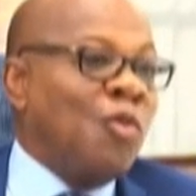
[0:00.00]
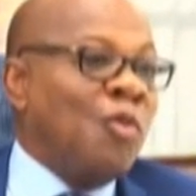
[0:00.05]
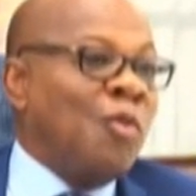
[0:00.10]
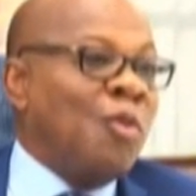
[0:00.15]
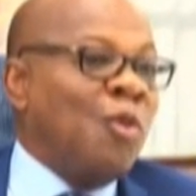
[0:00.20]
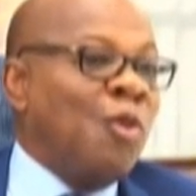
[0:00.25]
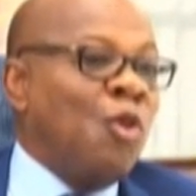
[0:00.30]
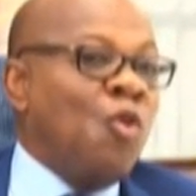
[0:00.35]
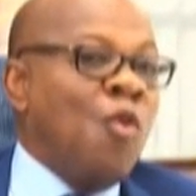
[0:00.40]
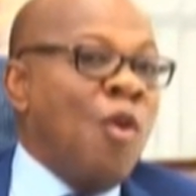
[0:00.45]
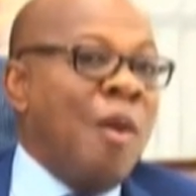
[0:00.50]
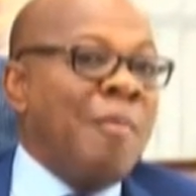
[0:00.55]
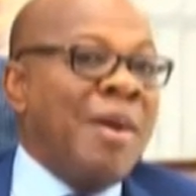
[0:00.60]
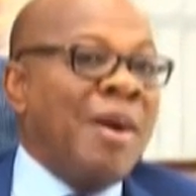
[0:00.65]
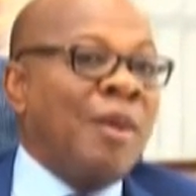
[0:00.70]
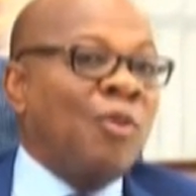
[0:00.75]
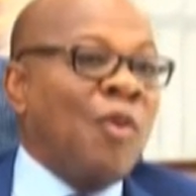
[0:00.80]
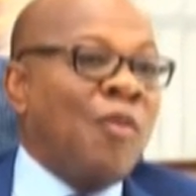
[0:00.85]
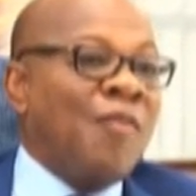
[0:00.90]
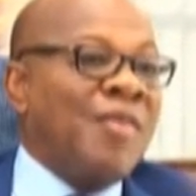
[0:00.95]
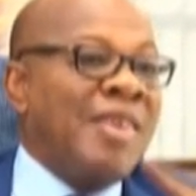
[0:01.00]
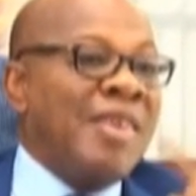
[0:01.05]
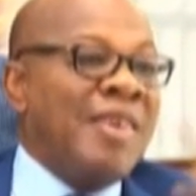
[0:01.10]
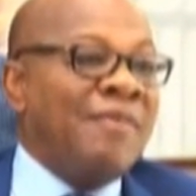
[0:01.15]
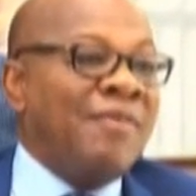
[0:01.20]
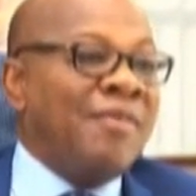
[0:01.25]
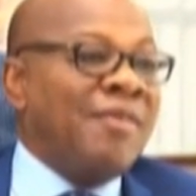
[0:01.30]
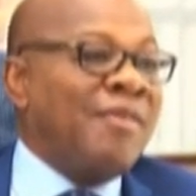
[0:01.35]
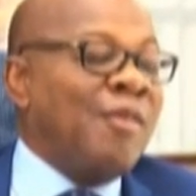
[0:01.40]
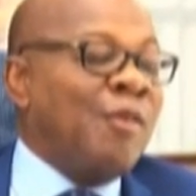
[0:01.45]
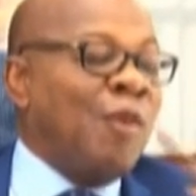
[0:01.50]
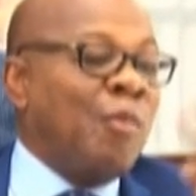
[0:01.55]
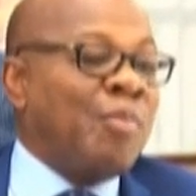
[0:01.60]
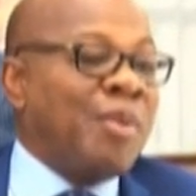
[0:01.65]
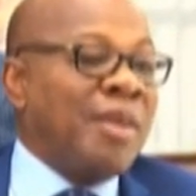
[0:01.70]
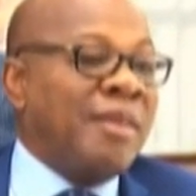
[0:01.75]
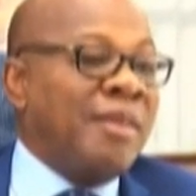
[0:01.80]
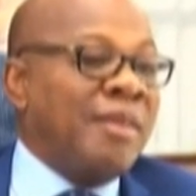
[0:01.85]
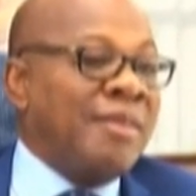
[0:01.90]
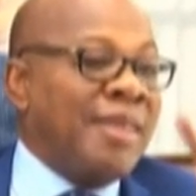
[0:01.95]
No amount of EFCC
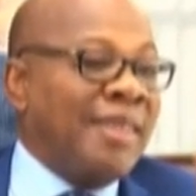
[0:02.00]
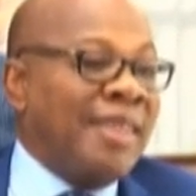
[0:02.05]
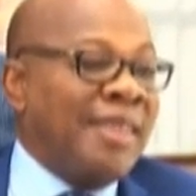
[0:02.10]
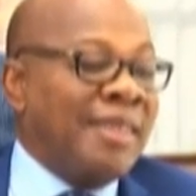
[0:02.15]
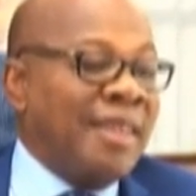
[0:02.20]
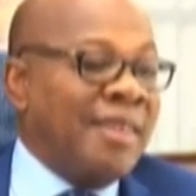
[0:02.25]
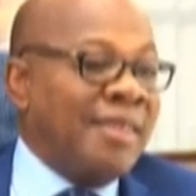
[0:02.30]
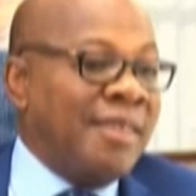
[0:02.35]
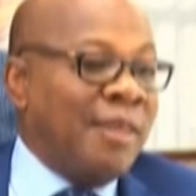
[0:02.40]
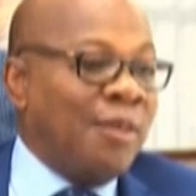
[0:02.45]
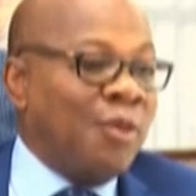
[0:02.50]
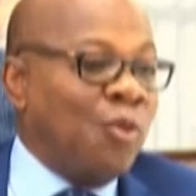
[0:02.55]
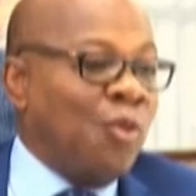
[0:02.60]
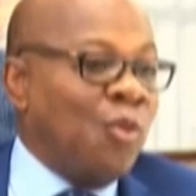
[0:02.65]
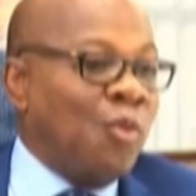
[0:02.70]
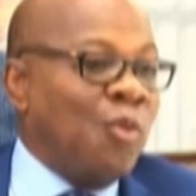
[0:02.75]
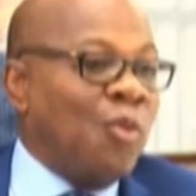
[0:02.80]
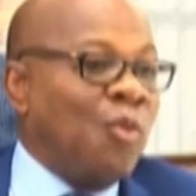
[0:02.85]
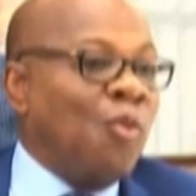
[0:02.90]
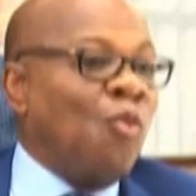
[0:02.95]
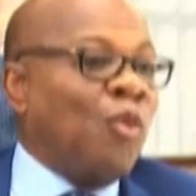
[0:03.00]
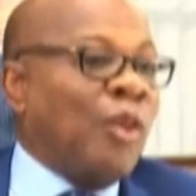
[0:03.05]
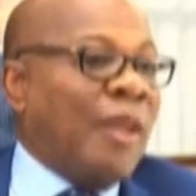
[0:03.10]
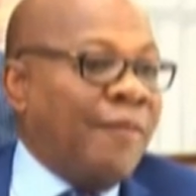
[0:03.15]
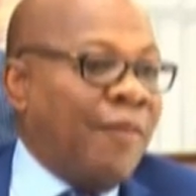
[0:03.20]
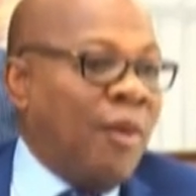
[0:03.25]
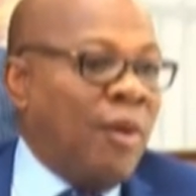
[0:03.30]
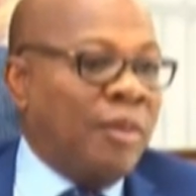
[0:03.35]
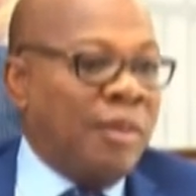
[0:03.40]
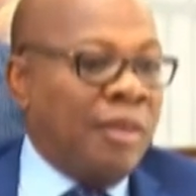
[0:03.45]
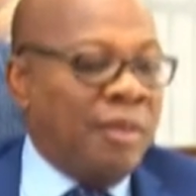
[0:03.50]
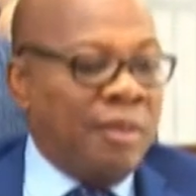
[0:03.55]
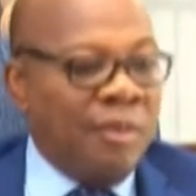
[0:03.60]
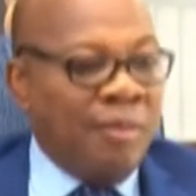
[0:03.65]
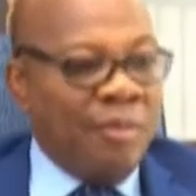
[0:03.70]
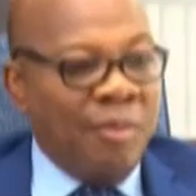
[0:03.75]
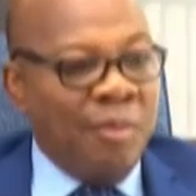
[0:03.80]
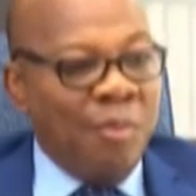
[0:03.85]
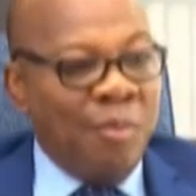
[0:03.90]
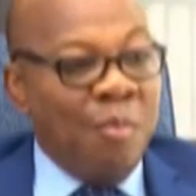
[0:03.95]
operatives and intelligence would have found it.
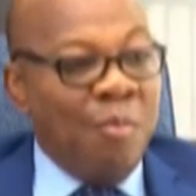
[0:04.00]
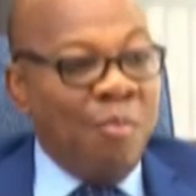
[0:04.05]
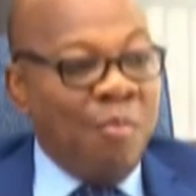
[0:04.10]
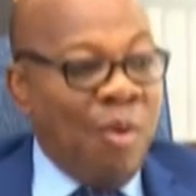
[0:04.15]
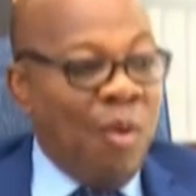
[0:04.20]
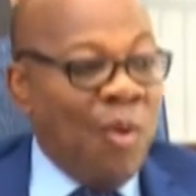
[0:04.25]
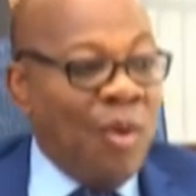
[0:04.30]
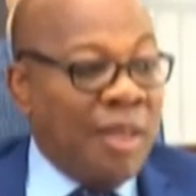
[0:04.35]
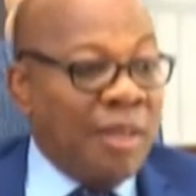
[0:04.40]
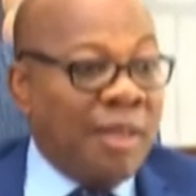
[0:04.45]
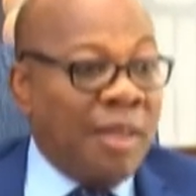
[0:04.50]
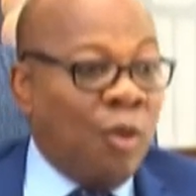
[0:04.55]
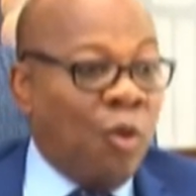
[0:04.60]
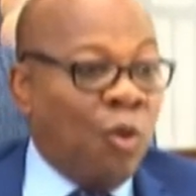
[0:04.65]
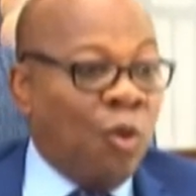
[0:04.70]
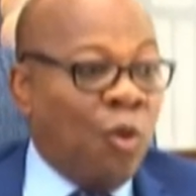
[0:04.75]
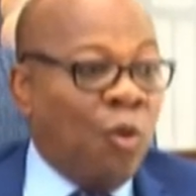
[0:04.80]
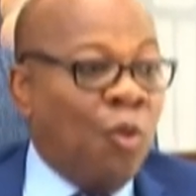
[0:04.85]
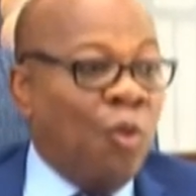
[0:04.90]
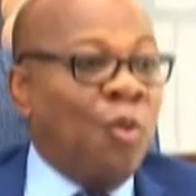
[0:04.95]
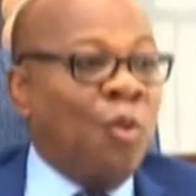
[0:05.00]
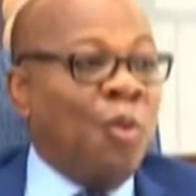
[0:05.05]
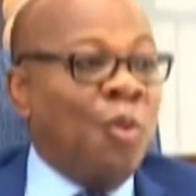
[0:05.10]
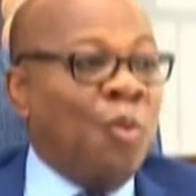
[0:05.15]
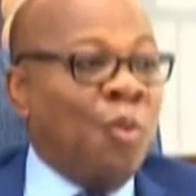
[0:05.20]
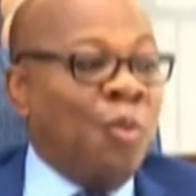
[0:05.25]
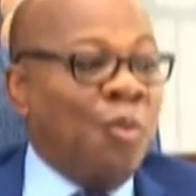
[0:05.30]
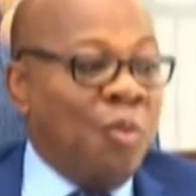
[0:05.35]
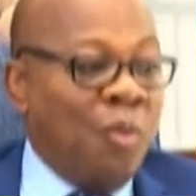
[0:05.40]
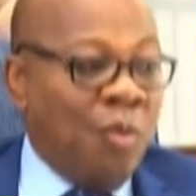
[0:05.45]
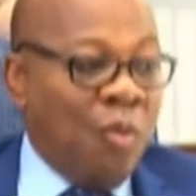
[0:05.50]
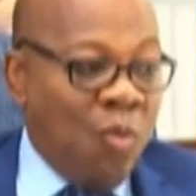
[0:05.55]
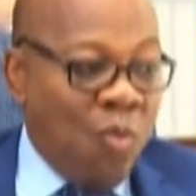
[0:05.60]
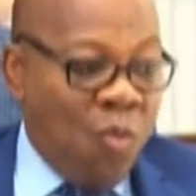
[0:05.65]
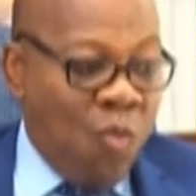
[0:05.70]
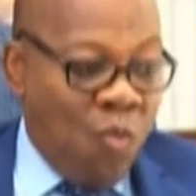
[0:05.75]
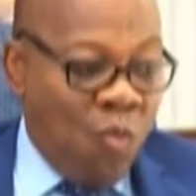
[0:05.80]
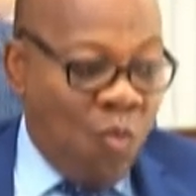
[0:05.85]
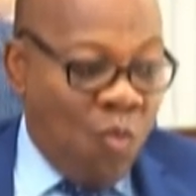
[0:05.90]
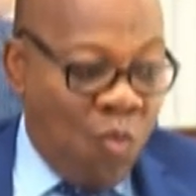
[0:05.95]
But when they say, look,
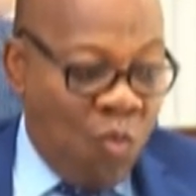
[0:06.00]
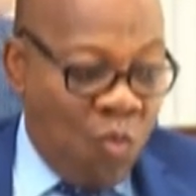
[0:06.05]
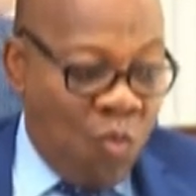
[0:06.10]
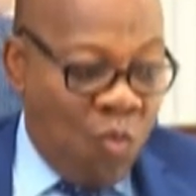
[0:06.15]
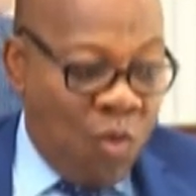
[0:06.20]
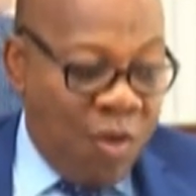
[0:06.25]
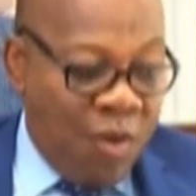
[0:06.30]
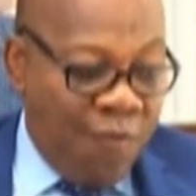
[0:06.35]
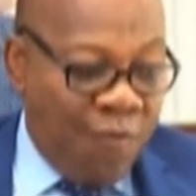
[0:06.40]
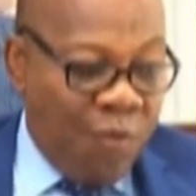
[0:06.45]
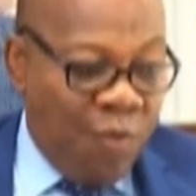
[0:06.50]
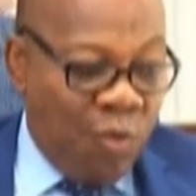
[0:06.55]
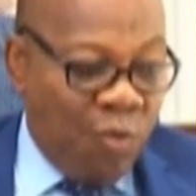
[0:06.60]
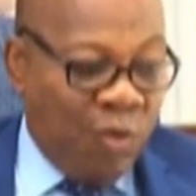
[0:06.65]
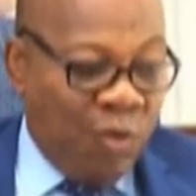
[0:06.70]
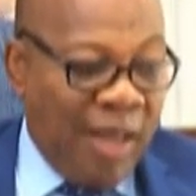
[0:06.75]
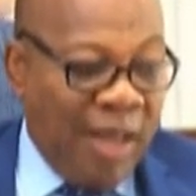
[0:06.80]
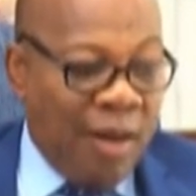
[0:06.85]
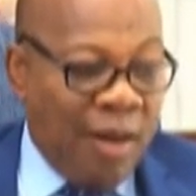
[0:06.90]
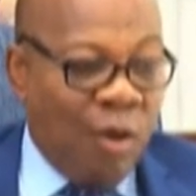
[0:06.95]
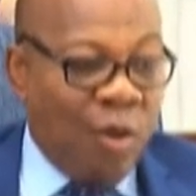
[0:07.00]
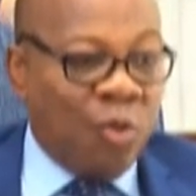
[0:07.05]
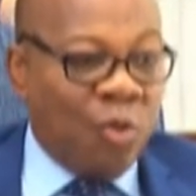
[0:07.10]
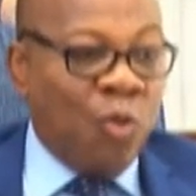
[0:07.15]
oh, if you tell us,